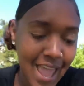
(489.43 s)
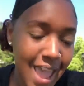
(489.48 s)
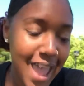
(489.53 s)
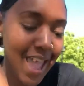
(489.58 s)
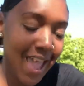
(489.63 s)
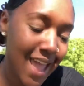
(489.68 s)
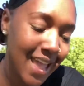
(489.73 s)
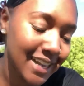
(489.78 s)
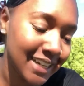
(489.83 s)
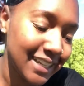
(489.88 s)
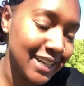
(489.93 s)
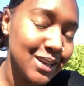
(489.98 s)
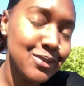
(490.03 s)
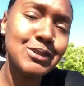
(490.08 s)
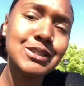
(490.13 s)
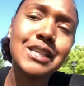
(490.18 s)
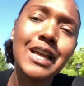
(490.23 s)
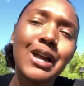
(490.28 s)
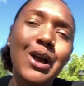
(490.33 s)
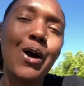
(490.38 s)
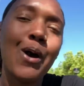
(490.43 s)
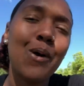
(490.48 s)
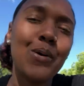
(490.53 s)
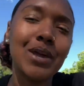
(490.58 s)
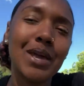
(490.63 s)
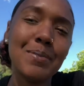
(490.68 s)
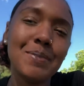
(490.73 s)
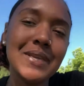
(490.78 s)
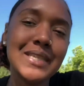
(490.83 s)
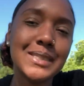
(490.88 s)
And he was like, oh,
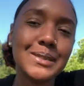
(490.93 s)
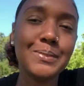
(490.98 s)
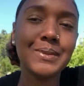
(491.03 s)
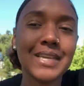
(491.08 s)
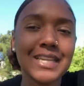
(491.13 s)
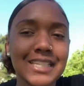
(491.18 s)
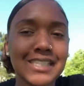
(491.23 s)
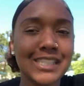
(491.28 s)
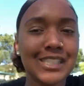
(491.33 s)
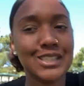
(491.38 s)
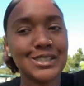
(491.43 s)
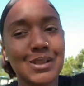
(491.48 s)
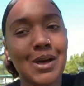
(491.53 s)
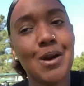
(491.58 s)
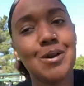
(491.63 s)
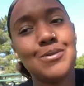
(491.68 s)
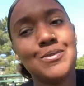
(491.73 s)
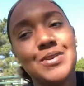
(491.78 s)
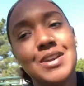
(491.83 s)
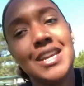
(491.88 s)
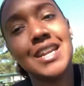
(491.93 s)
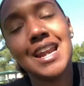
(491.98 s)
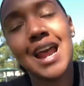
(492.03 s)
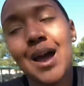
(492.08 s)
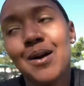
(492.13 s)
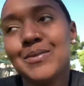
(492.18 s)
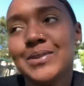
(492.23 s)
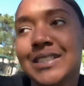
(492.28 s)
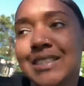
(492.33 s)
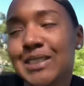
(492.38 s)
give me some kisses. So
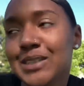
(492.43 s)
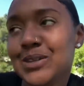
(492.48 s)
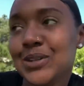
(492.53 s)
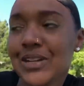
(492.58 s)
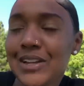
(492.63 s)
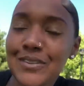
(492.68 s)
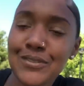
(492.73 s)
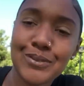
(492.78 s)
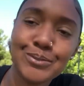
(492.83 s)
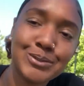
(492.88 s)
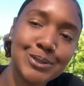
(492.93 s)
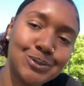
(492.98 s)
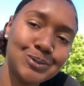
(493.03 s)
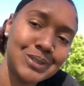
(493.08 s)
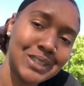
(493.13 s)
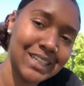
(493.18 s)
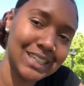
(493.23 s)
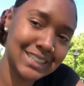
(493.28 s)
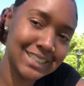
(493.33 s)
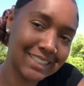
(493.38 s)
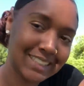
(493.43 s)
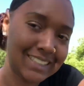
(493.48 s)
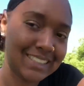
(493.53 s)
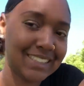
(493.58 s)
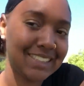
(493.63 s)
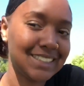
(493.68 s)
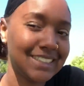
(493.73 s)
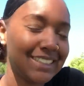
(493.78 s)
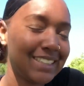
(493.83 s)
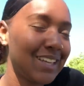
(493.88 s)
I went to go give him some kisses
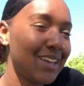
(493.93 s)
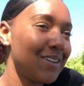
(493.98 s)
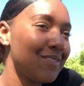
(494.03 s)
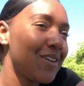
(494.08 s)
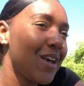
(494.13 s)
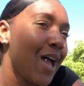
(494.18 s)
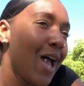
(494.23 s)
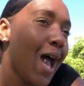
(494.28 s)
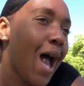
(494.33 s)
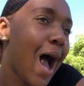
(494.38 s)
and stuff.